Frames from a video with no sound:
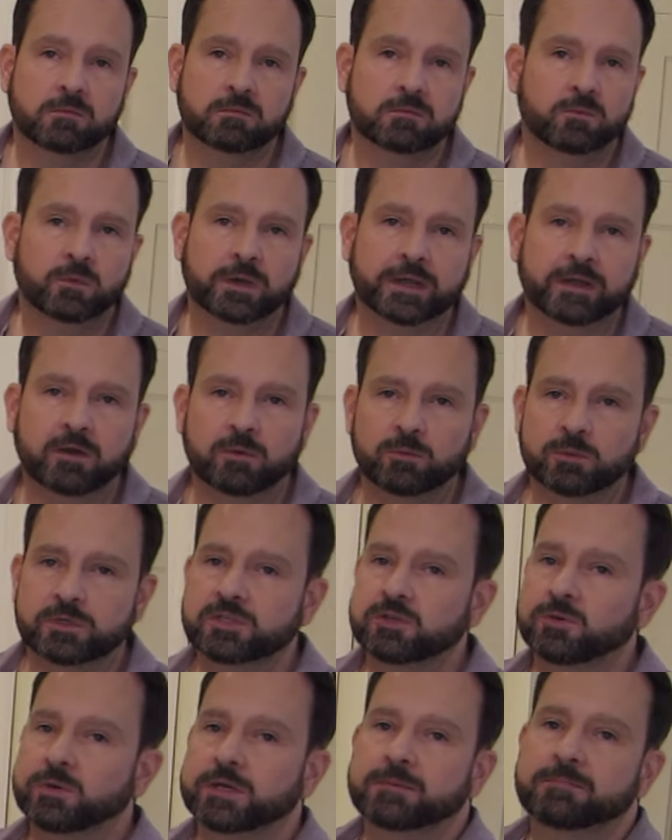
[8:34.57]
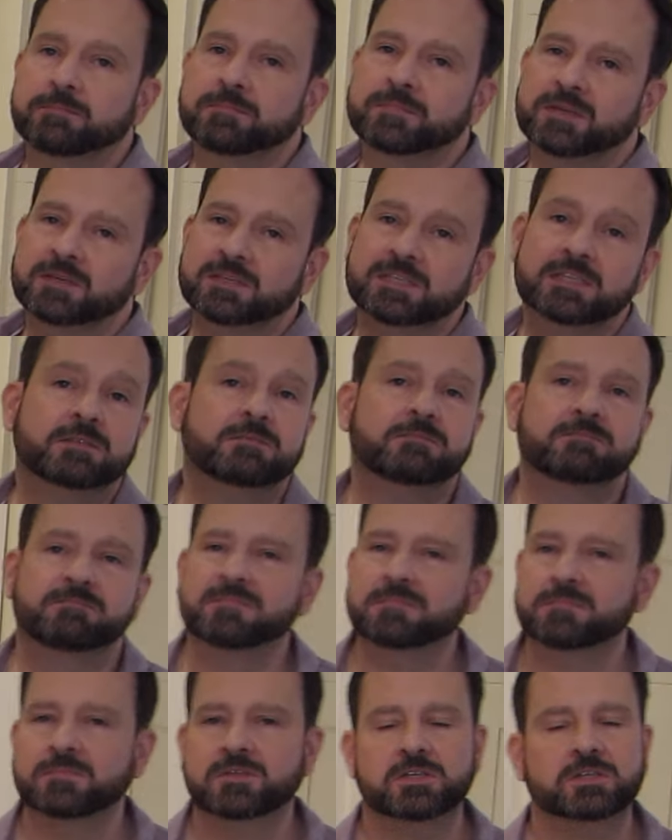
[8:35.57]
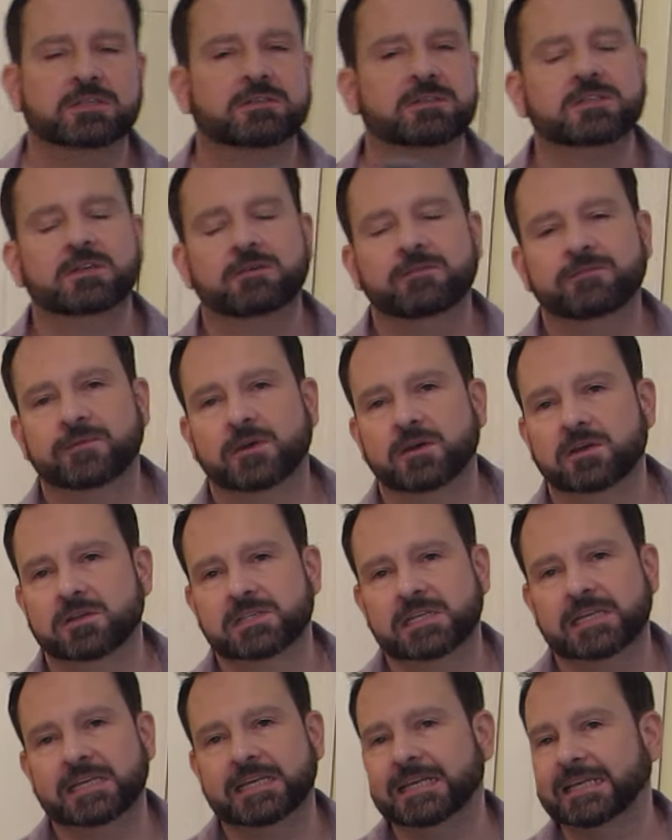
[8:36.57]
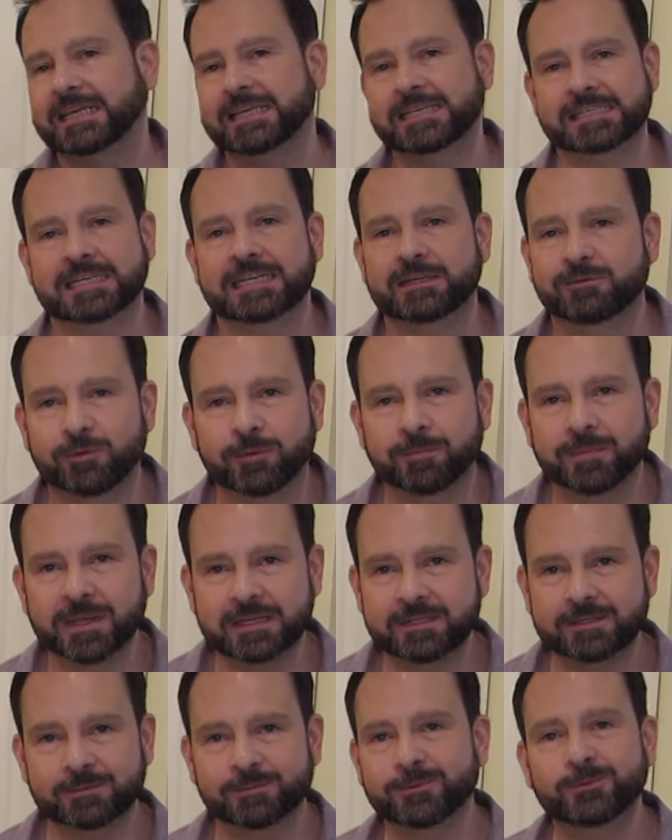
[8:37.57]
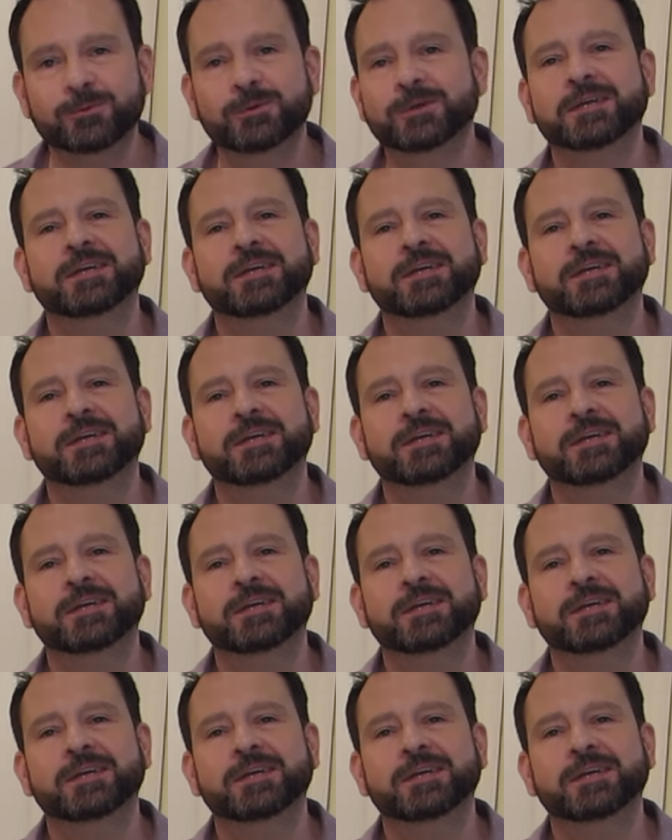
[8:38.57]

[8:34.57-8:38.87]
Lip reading: the way I always do it, because it's just so vastly and easily repeatable,